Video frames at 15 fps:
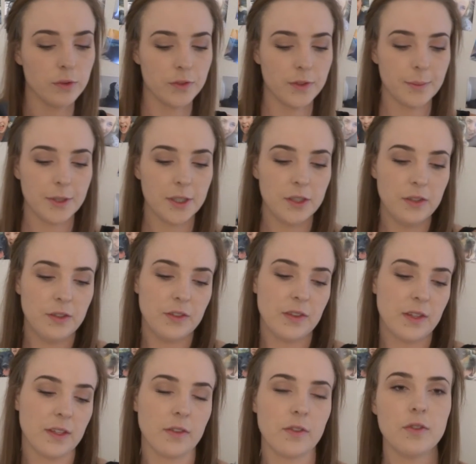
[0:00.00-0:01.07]
So I'm gonna use
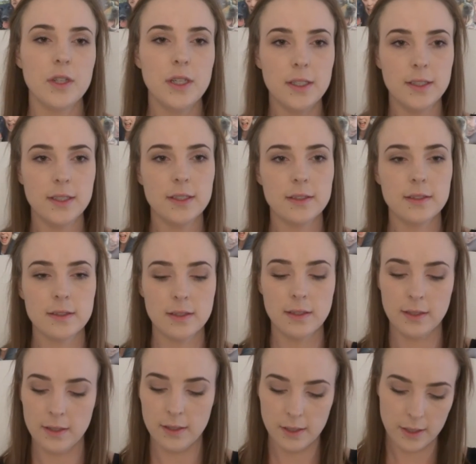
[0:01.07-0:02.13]
the Australis
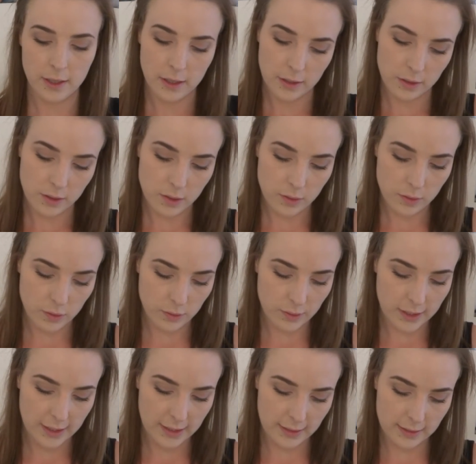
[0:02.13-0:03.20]
contour
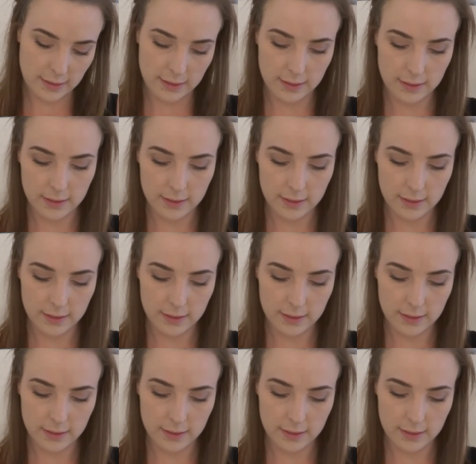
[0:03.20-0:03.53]
kit.